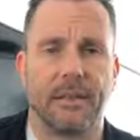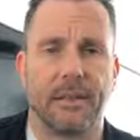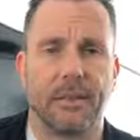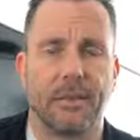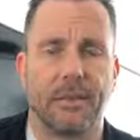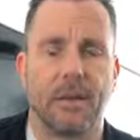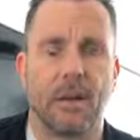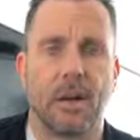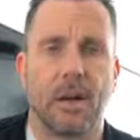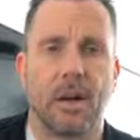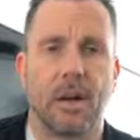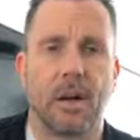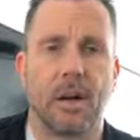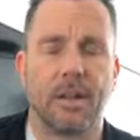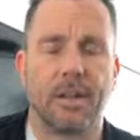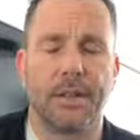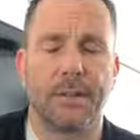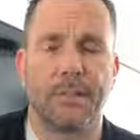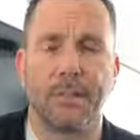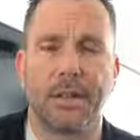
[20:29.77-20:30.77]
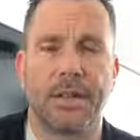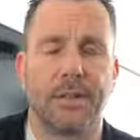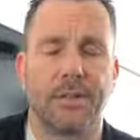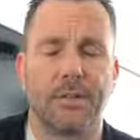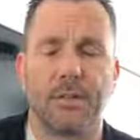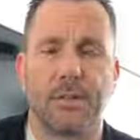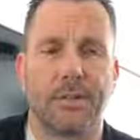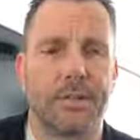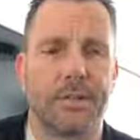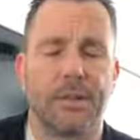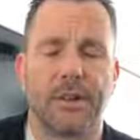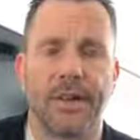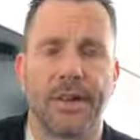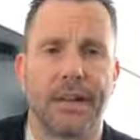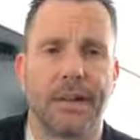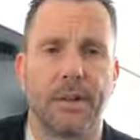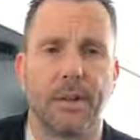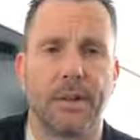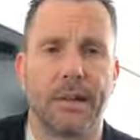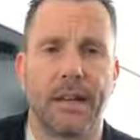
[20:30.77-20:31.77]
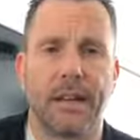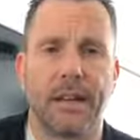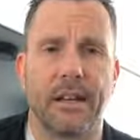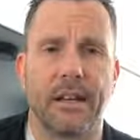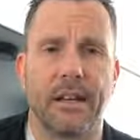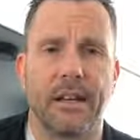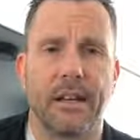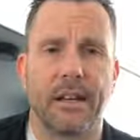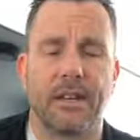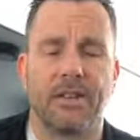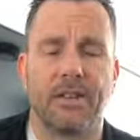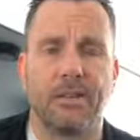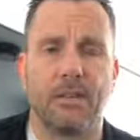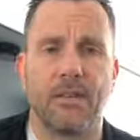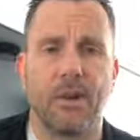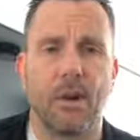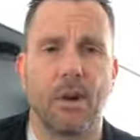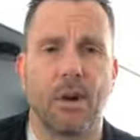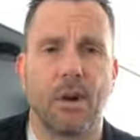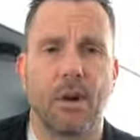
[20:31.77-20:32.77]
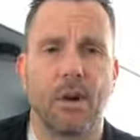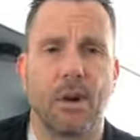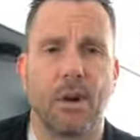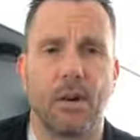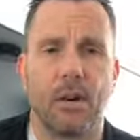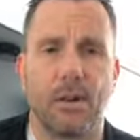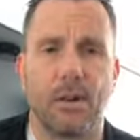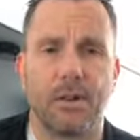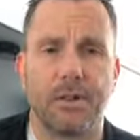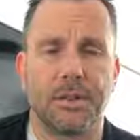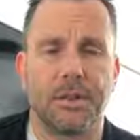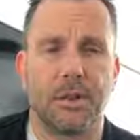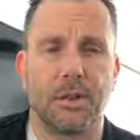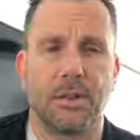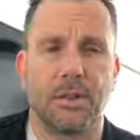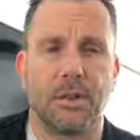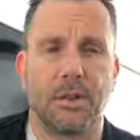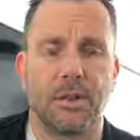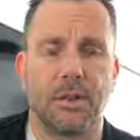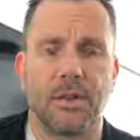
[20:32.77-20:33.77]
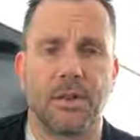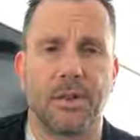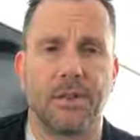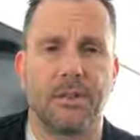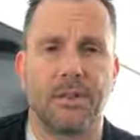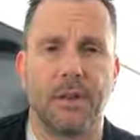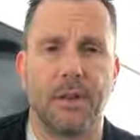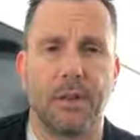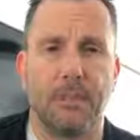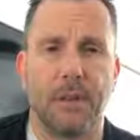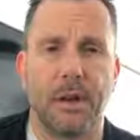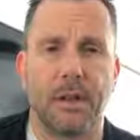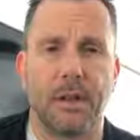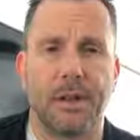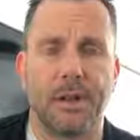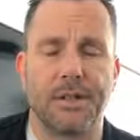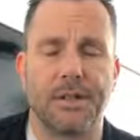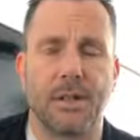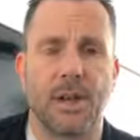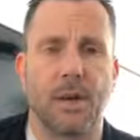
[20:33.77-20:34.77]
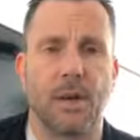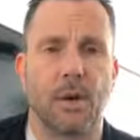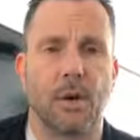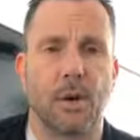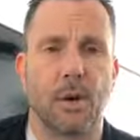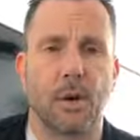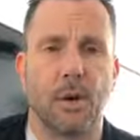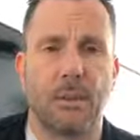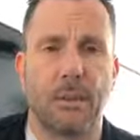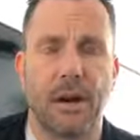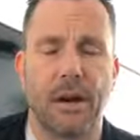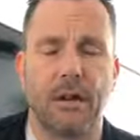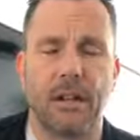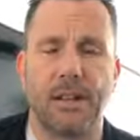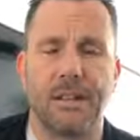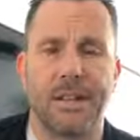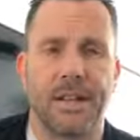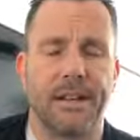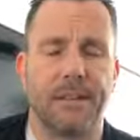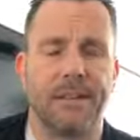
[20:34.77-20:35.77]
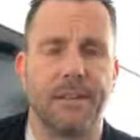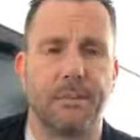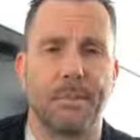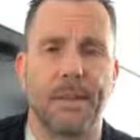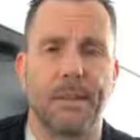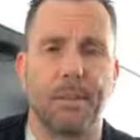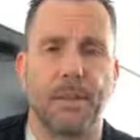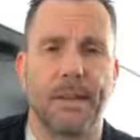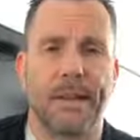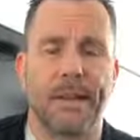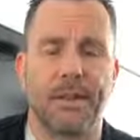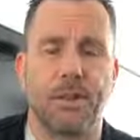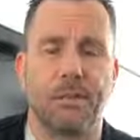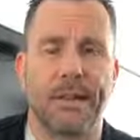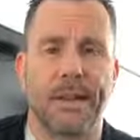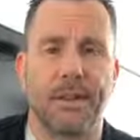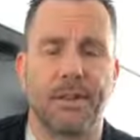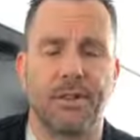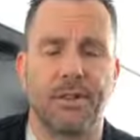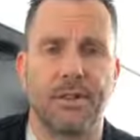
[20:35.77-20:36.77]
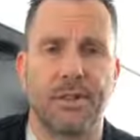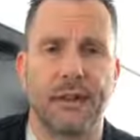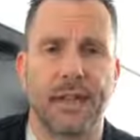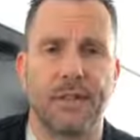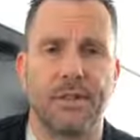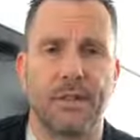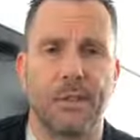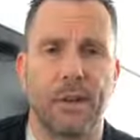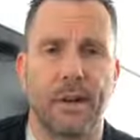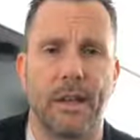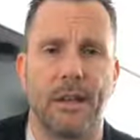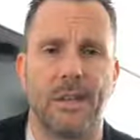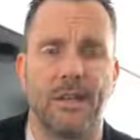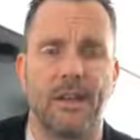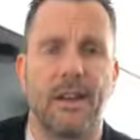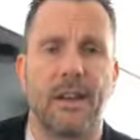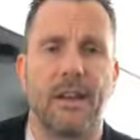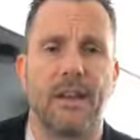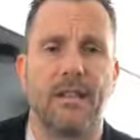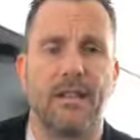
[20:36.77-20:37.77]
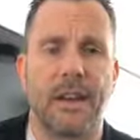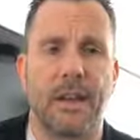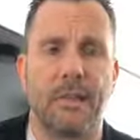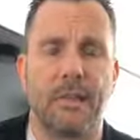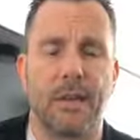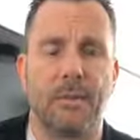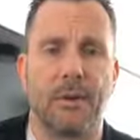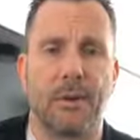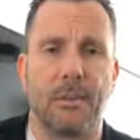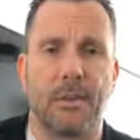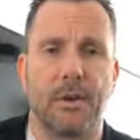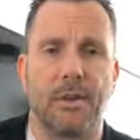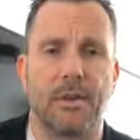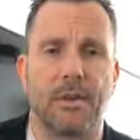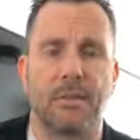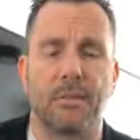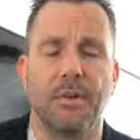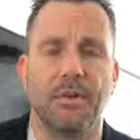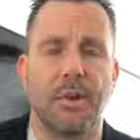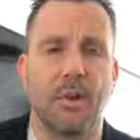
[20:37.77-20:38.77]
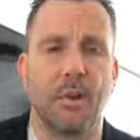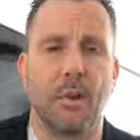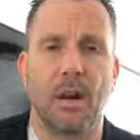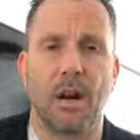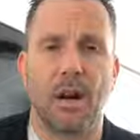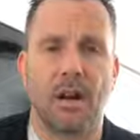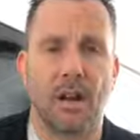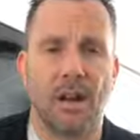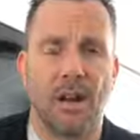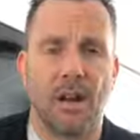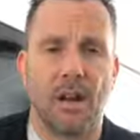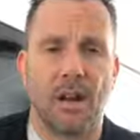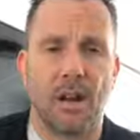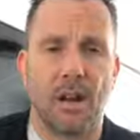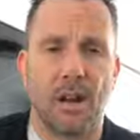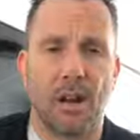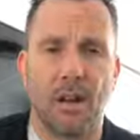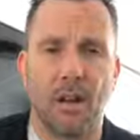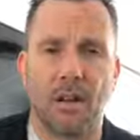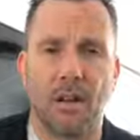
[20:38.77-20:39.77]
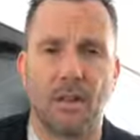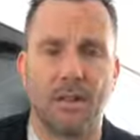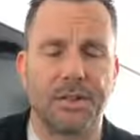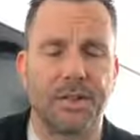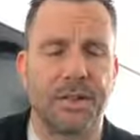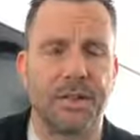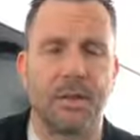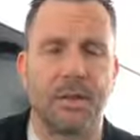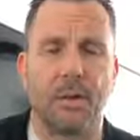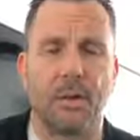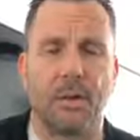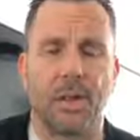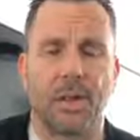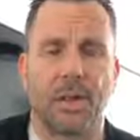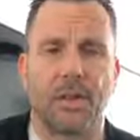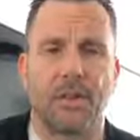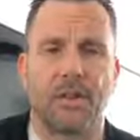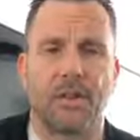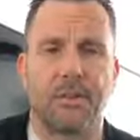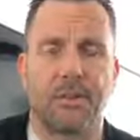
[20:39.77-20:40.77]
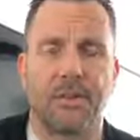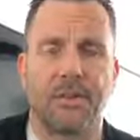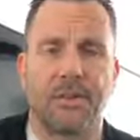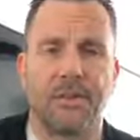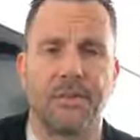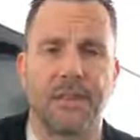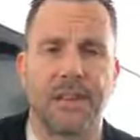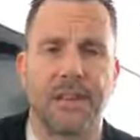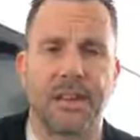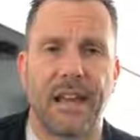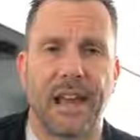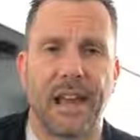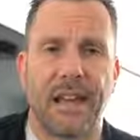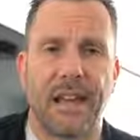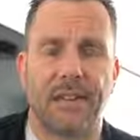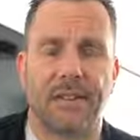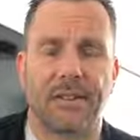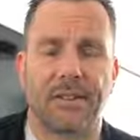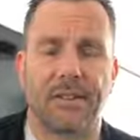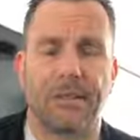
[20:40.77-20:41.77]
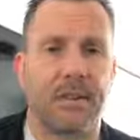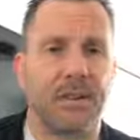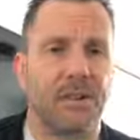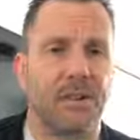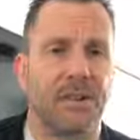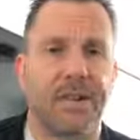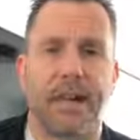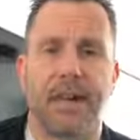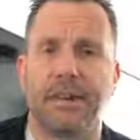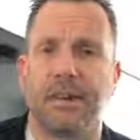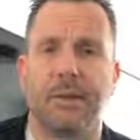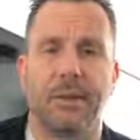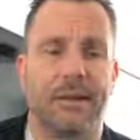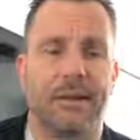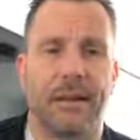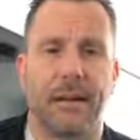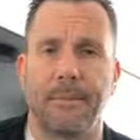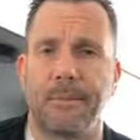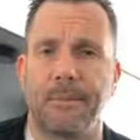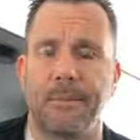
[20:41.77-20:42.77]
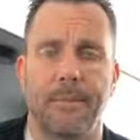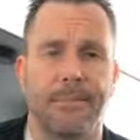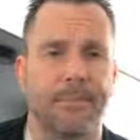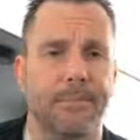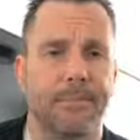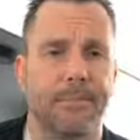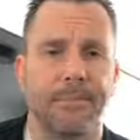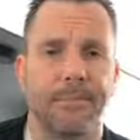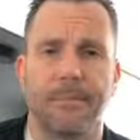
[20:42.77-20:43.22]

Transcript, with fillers: Some of you are called to ministry, but you're not doing it. Some of you are called to do certain things in your marriage or to apologize to people that you've been estranged with, family members. Some of you are called to do specific tasks, but you're not doing them.